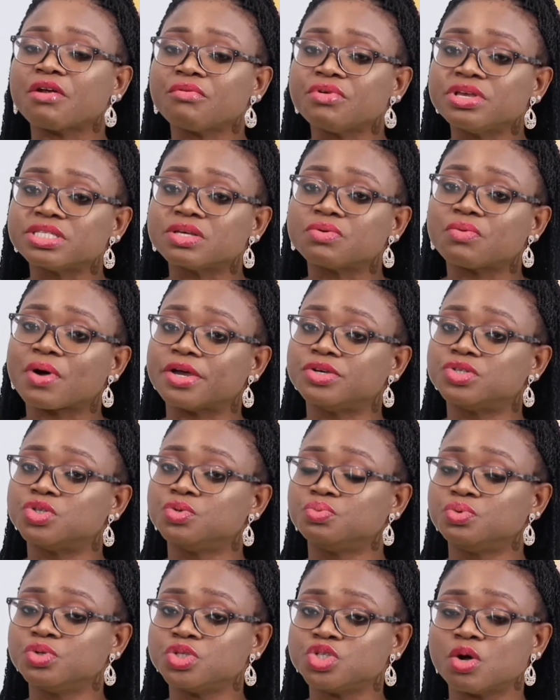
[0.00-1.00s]
reason why you
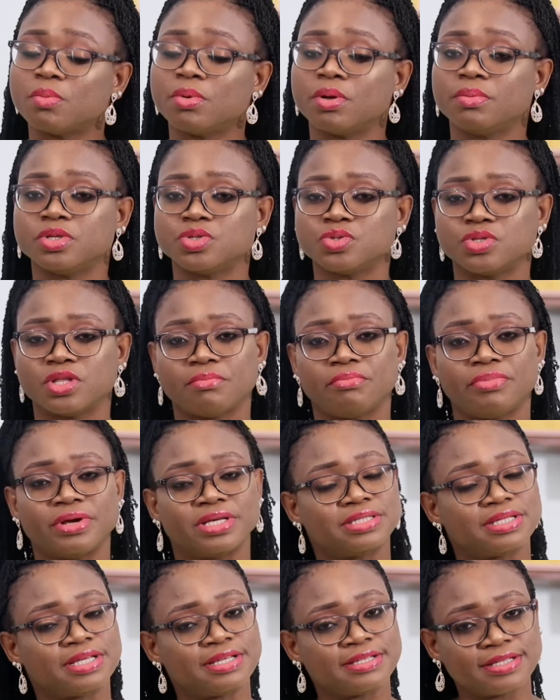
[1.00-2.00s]
should put your baby to the
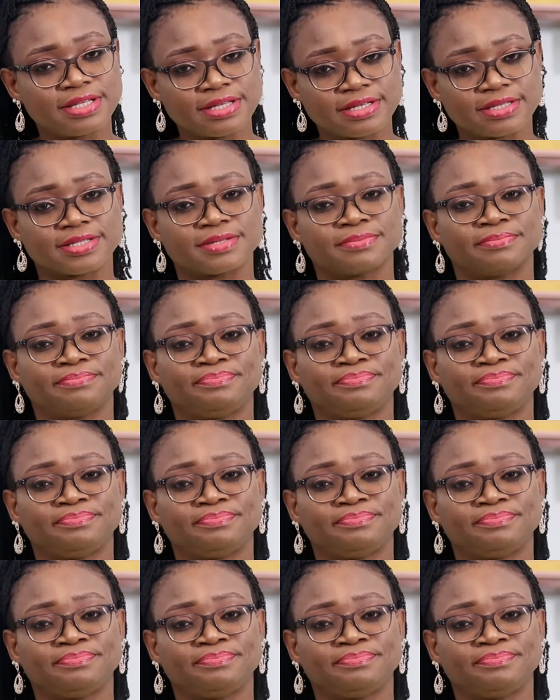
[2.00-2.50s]
breast is this.